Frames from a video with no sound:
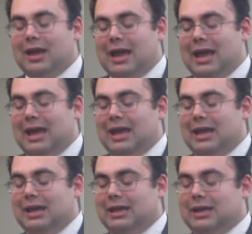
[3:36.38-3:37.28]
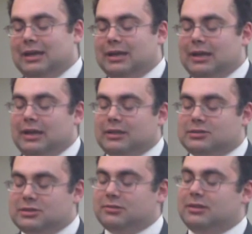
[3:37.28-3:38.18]
a
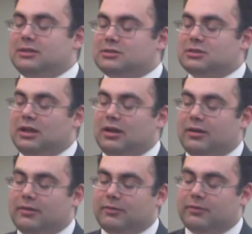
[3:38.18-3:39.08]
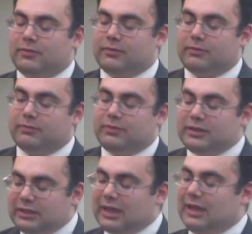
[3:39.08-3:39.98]
series of
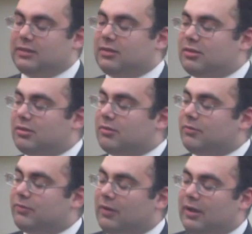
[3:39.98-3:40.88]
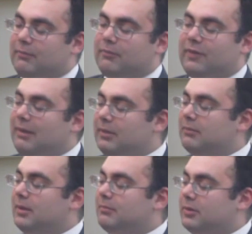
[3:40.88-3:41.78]
vignettes from
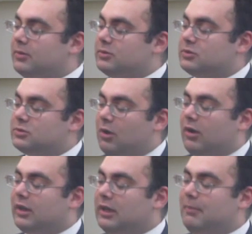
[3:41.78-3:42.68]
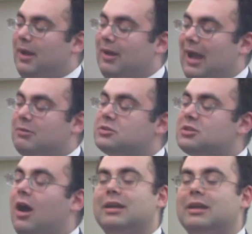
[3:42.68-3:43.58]
family members talking about how
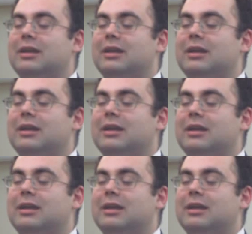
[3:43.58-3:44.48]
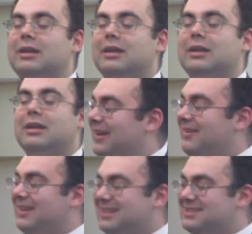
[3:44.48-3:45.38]
sorry to have an
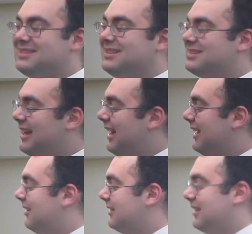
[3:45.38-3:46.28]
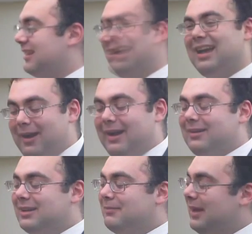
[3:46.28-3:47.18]
autistic child. And
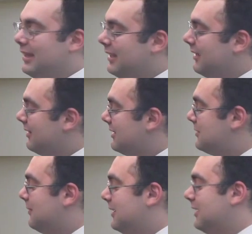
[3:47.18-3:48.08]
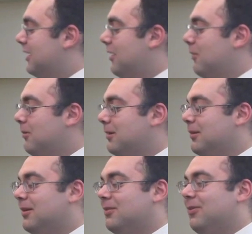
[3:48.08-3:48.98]
prior to the making of this video, we
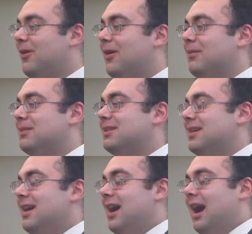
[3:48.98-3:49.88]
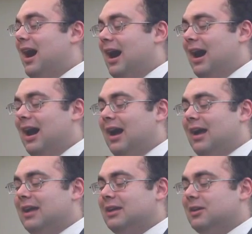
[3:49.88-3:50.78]
were informed
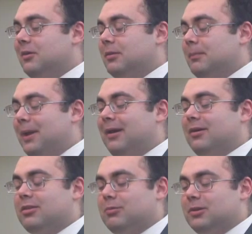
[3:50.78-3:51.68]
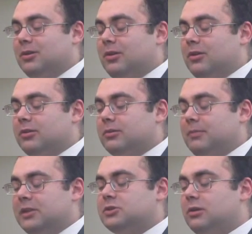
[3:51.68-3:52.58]
that the parents were told,
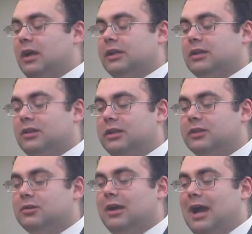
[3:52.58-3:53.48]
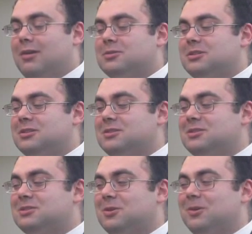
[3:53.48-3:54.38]
make sure not to clean your
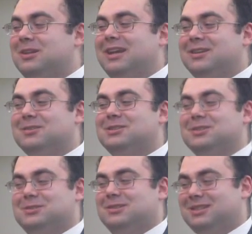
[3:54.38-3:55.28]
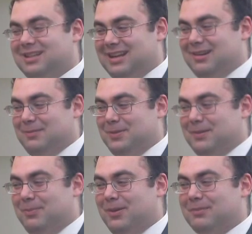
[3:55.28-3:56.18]
houses or take your children to therapy
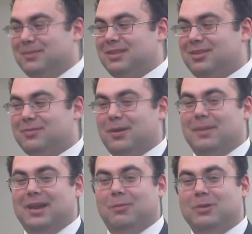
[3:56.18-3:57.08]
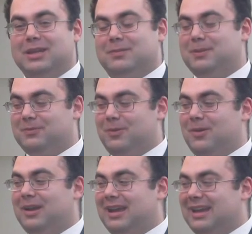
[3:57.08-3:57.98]
appointments for about a week
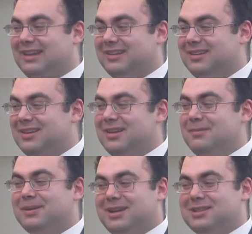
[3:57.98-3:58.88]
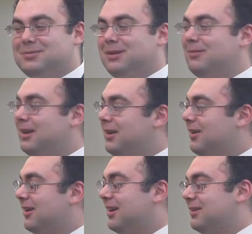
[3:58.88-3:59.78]
beforehand, because we
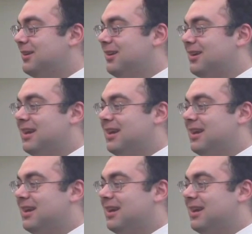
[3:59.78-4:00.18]
want you to look